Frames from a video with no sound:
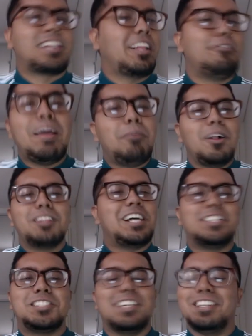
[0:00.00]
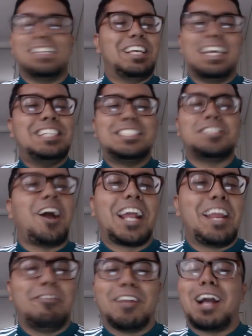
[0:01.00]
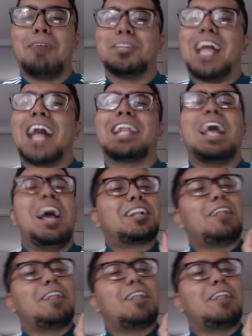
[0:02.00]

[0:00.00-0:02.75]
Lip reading: But Clefable it's not gonna even come to that.